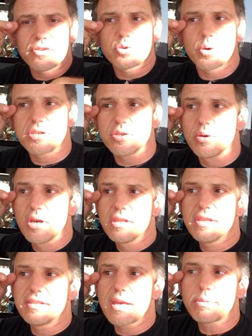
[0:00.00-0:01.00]
the depth of
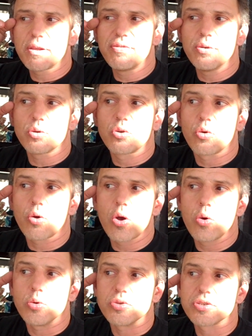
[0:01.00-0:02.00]
field grows.
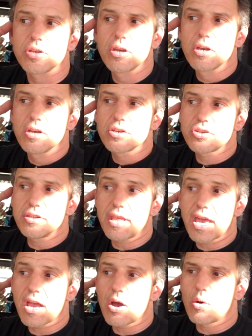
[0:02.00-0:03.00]
So now
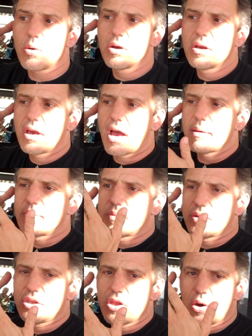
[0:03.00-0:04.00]
I'm,
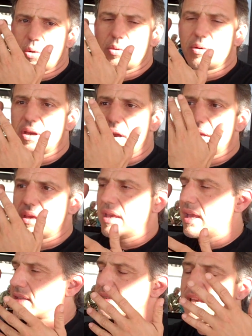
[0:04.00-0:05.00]
at say
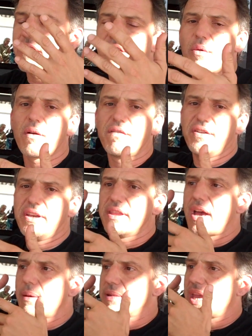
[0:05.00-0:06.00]
4 feet, I'm
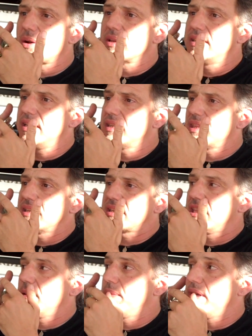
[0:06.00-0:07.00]
guaranteed that it's going to be
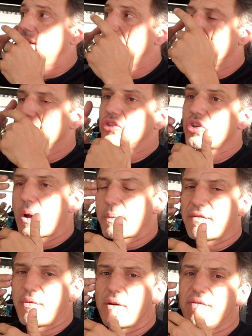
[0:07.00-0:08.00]
sharp at 4 feet
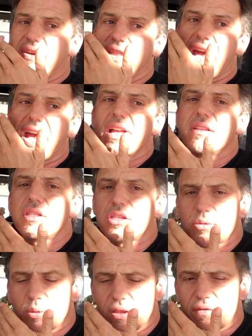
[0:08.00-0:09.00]
and 3 to 4
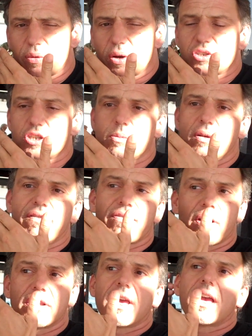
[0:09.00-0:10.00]
inches in front and
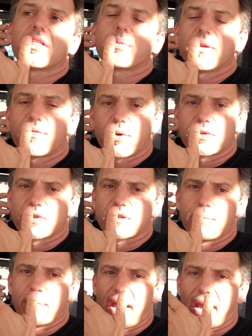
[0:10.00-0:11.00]
3 to 4 inches in back.
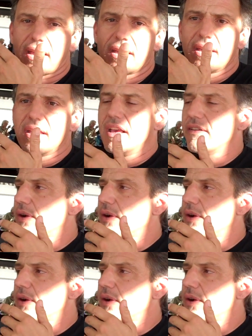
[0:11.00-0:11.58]
If I was shooting